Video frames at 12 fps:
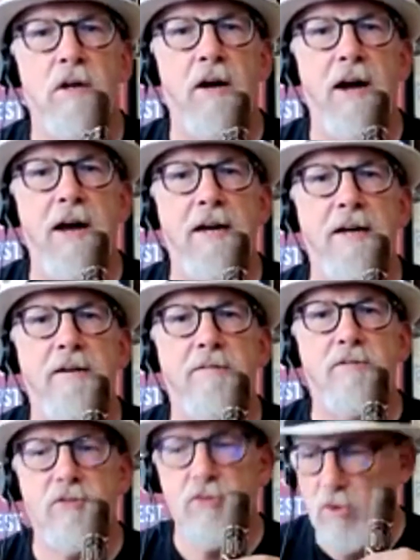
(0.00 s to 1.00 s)
All right.
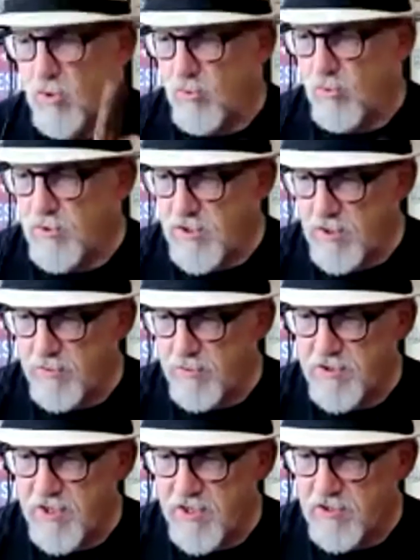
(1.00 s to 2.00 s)
So we deal with a
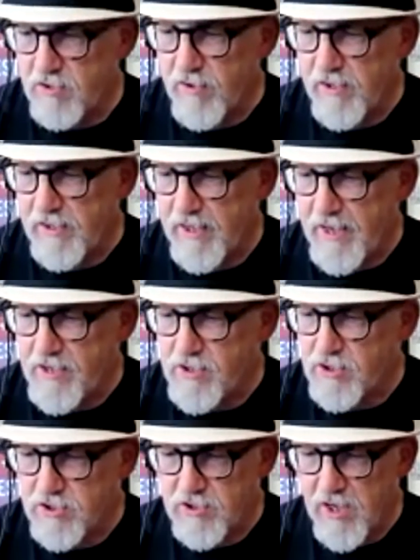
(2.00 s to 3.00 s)
60 ring gauge
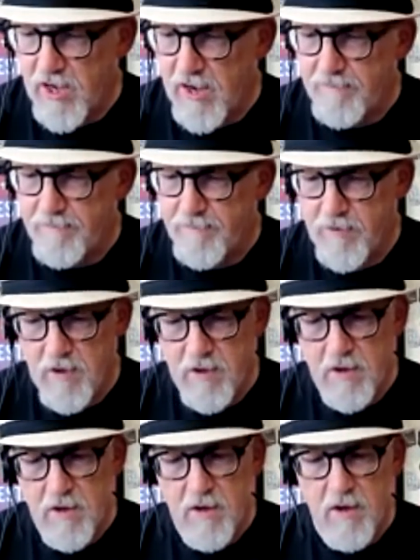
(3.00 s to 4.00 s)
this time.
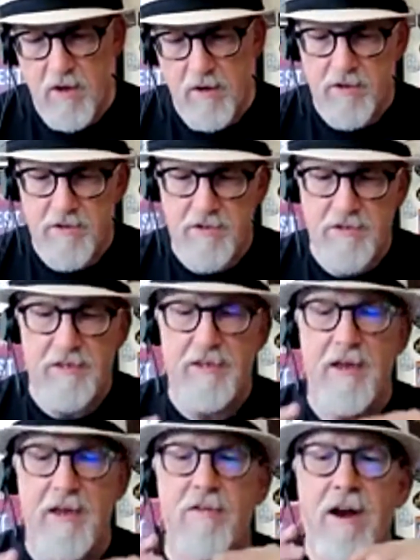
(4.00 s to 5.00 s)
I'm going to stick
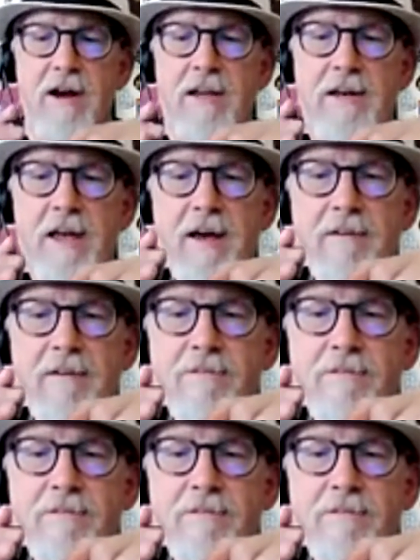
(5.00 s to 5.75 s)
that right in there.